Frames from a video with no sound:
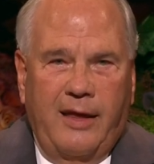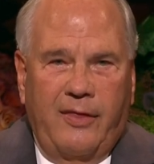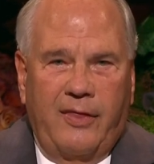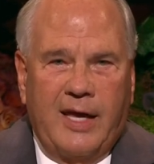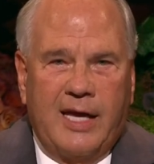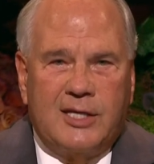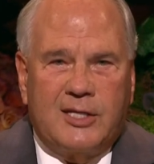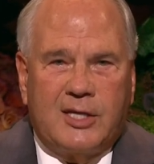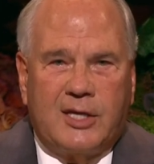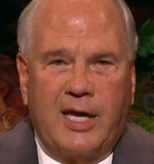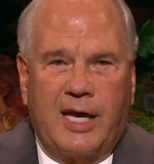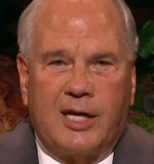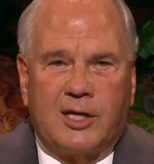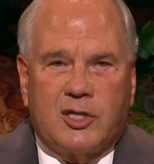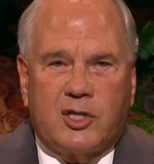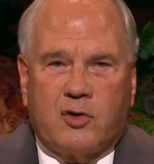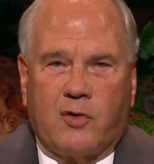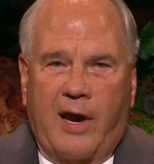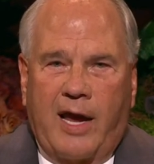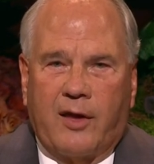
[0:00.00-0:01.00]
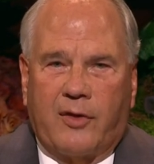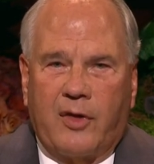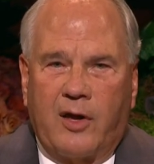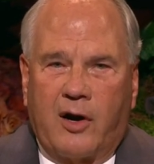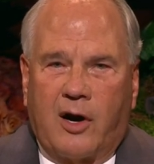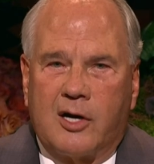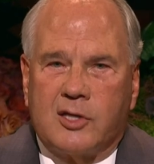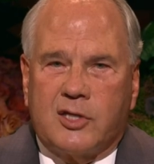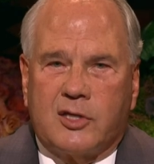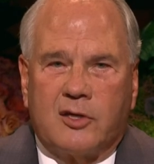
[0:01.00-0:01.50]
These things strengthen
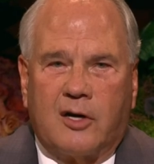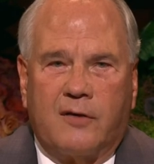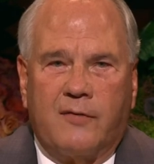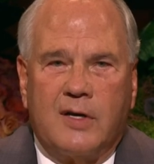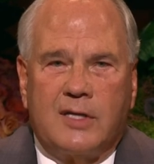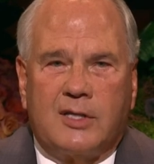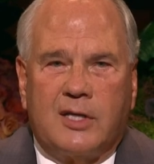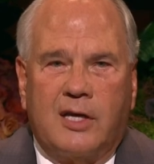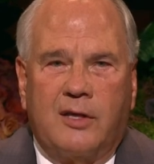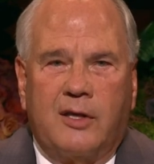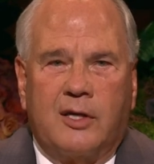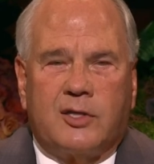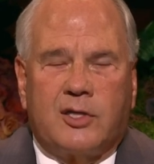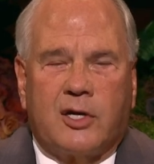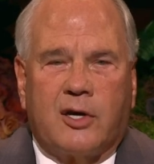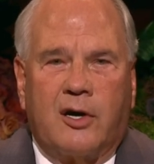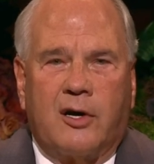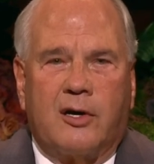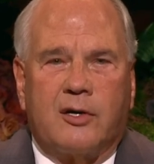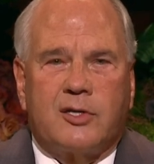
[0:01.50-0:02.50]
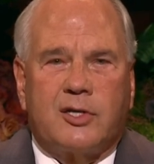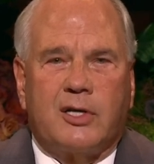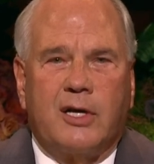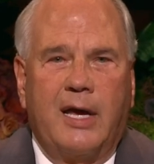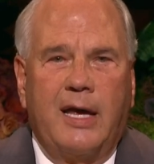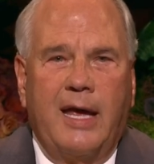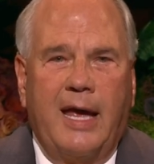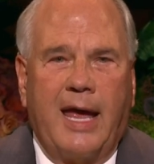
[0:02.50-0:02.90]
our service in the church